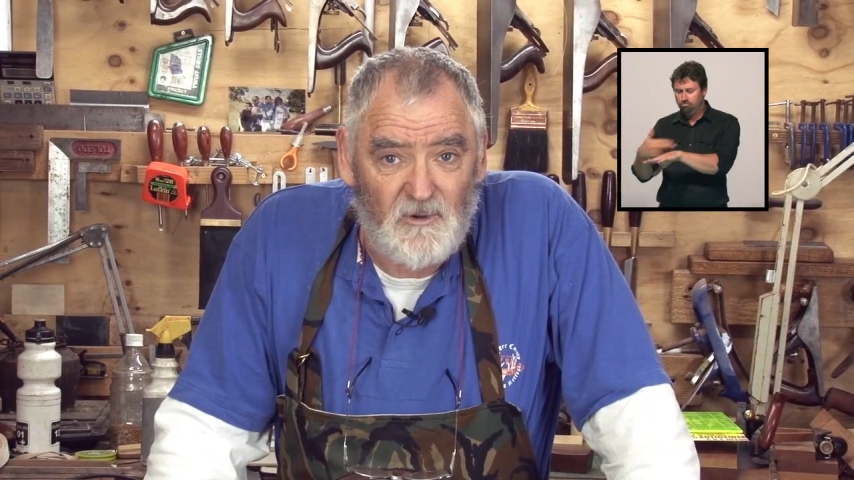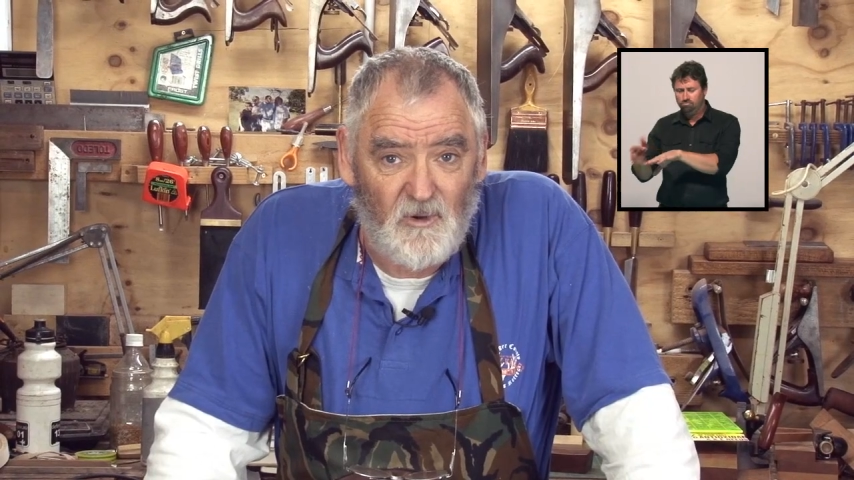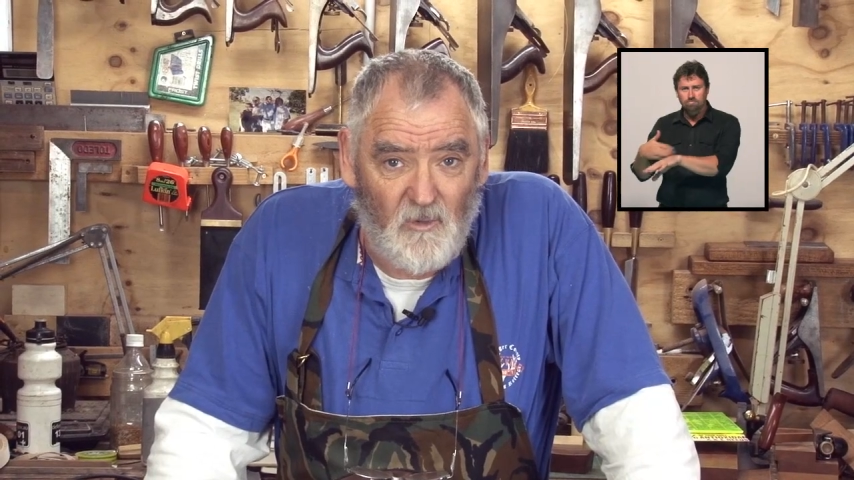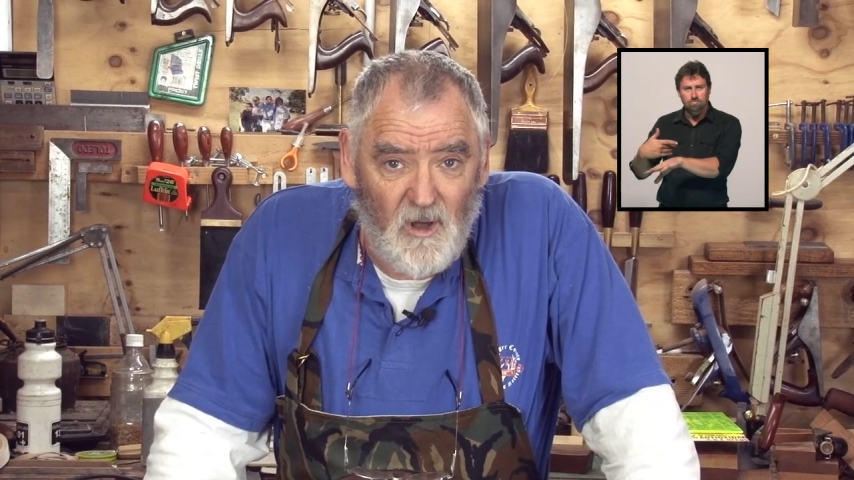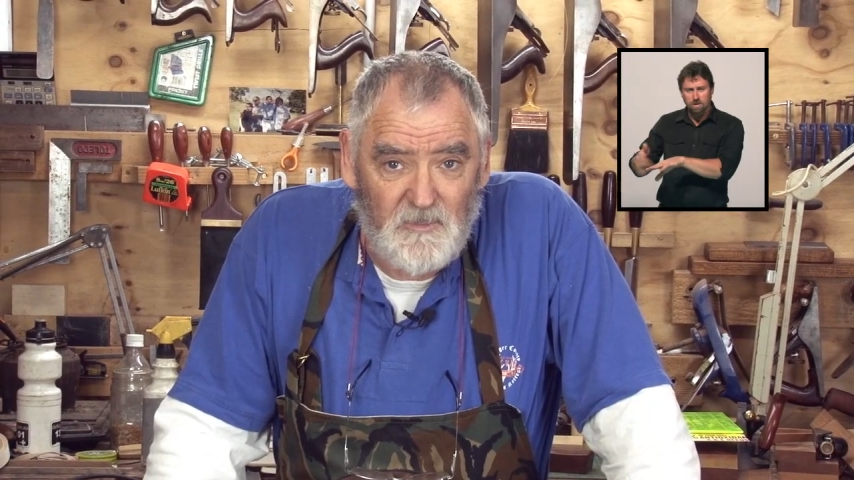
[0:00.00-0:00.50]

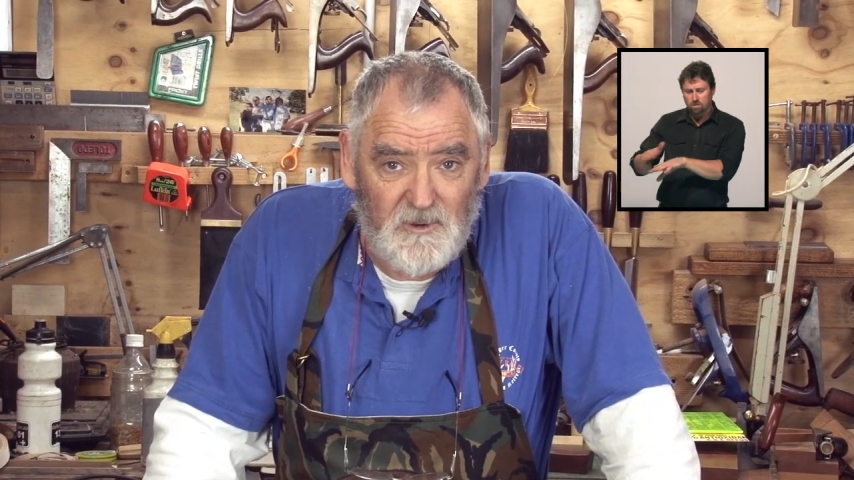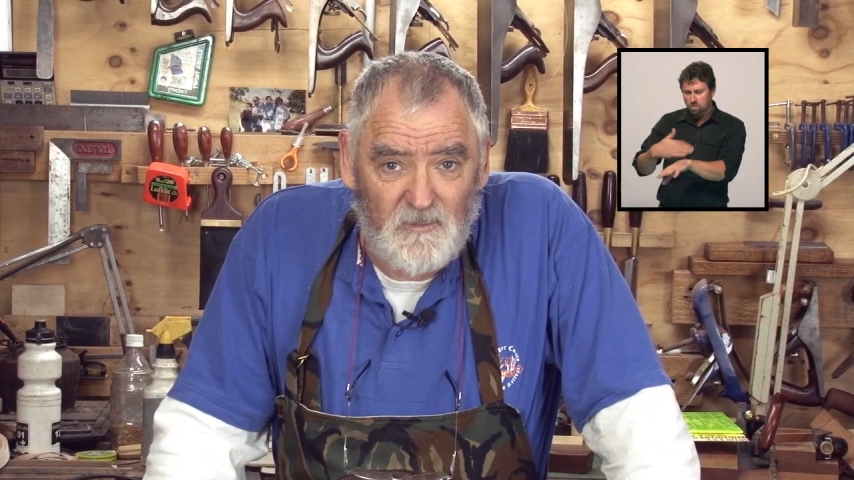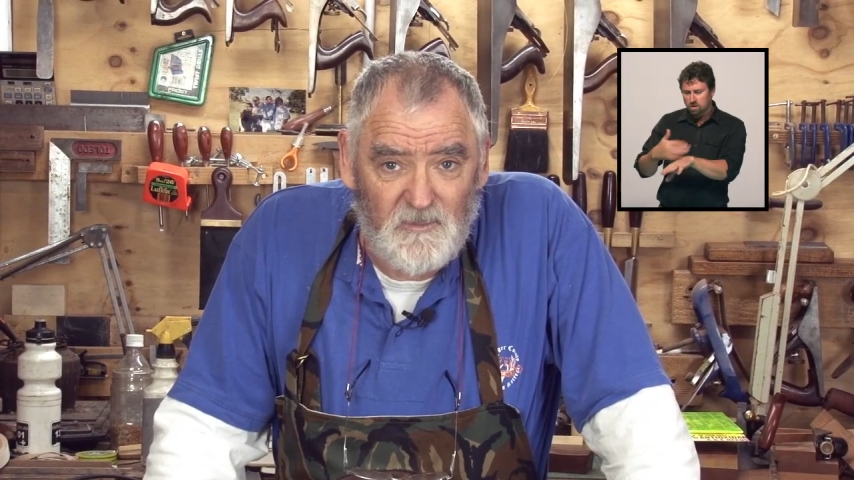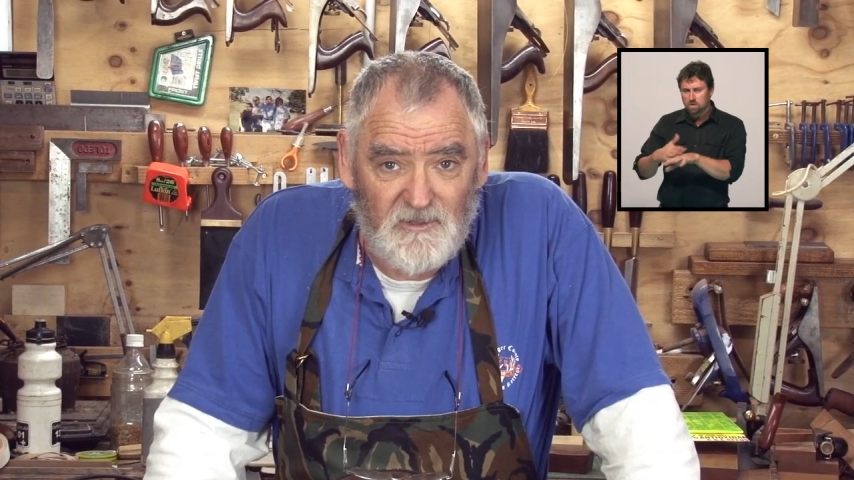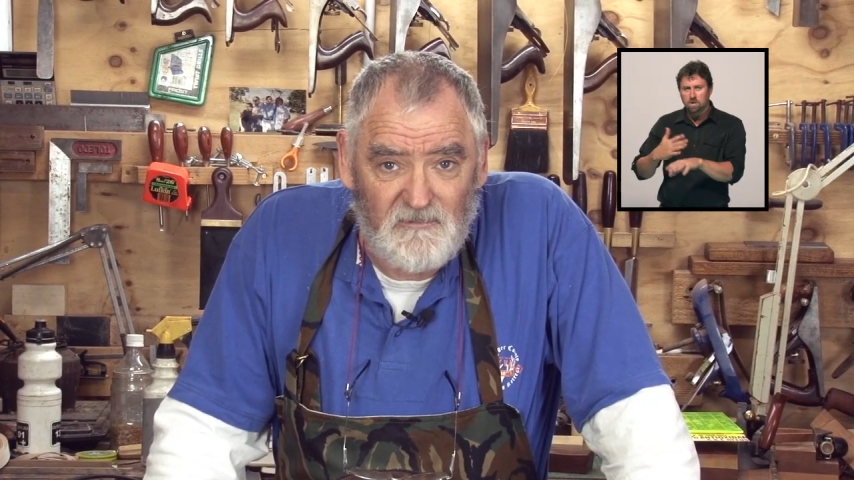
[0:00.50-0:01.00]
or wipe it
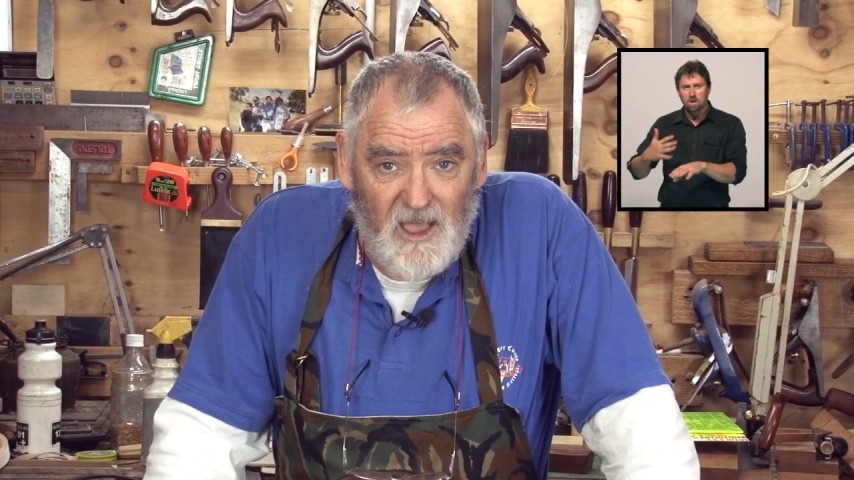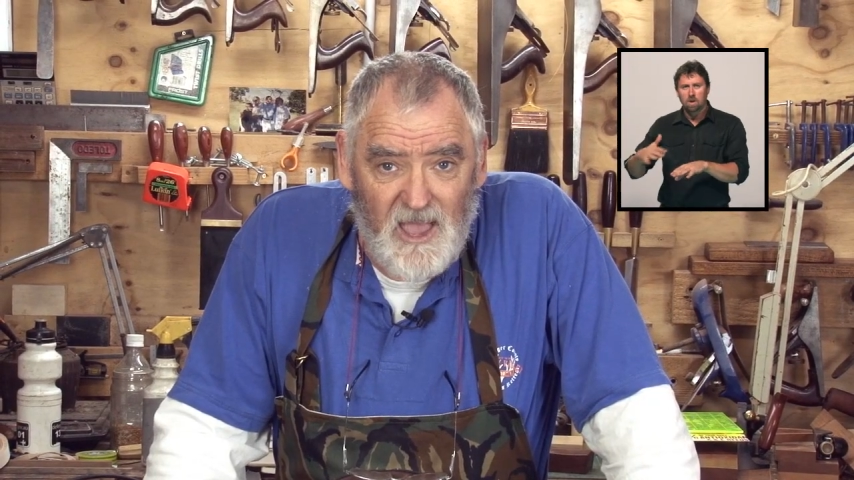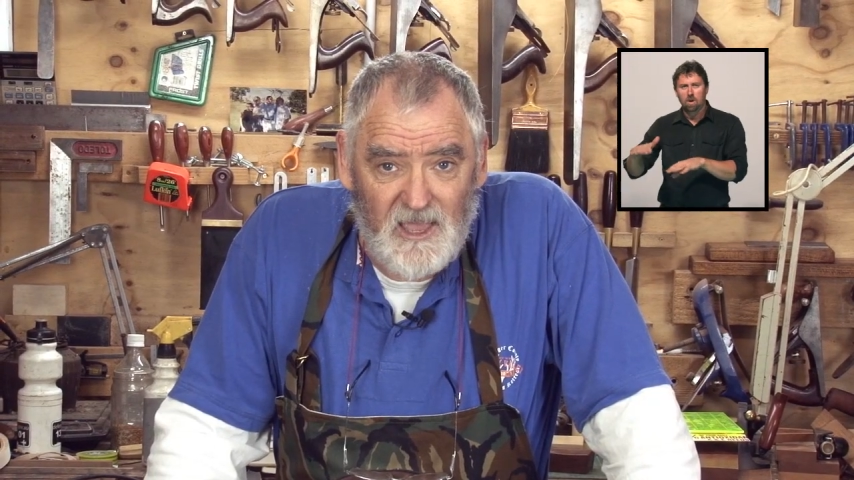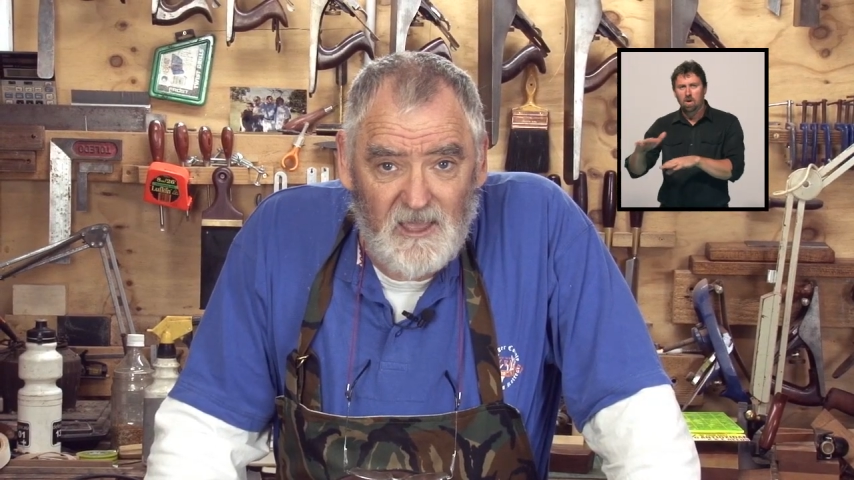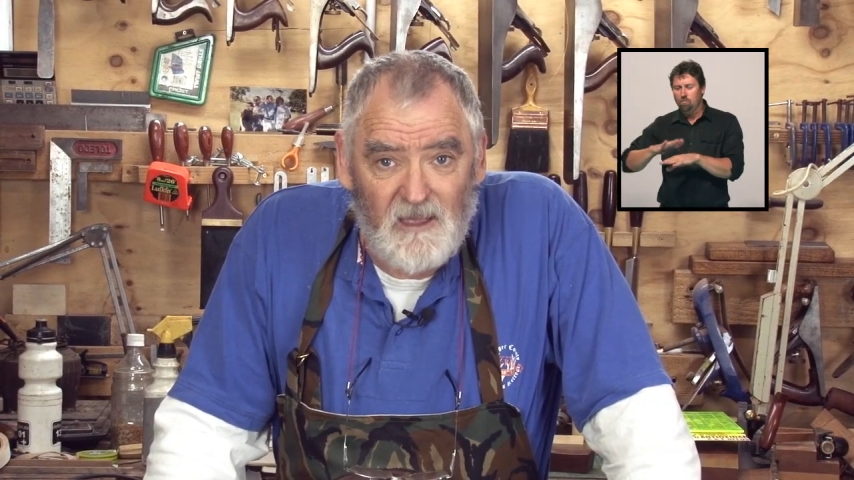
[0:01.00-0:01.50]
on with a
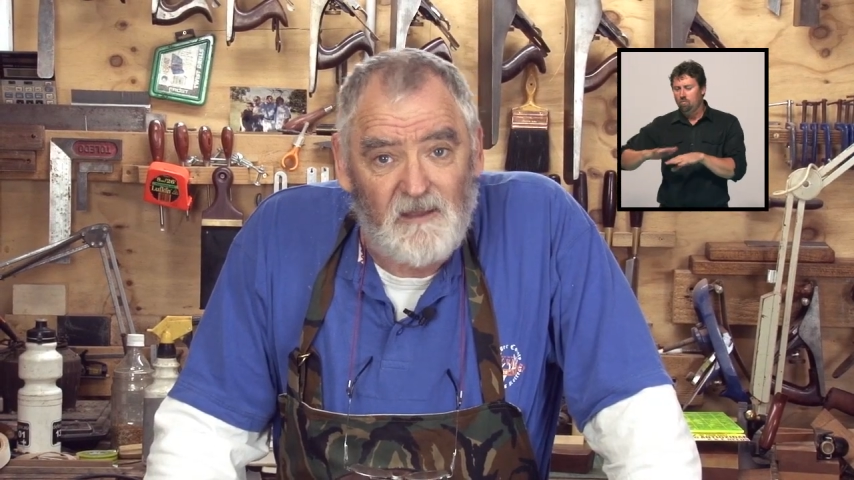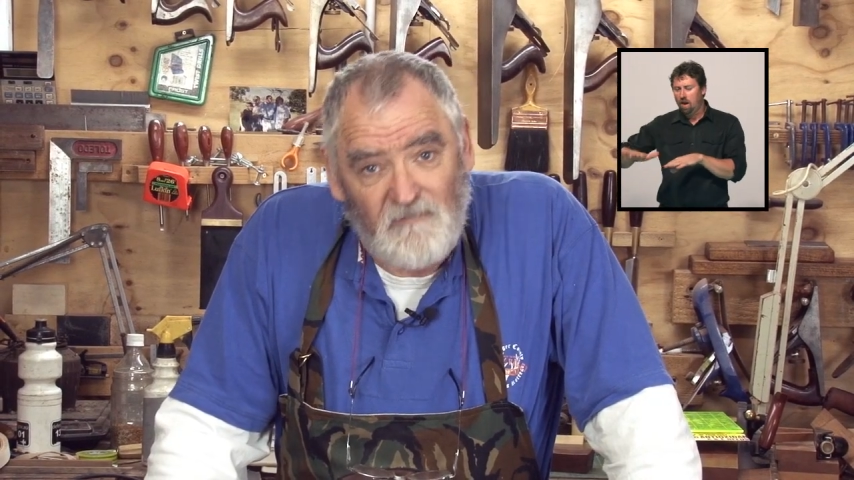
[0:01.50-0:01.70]
rag,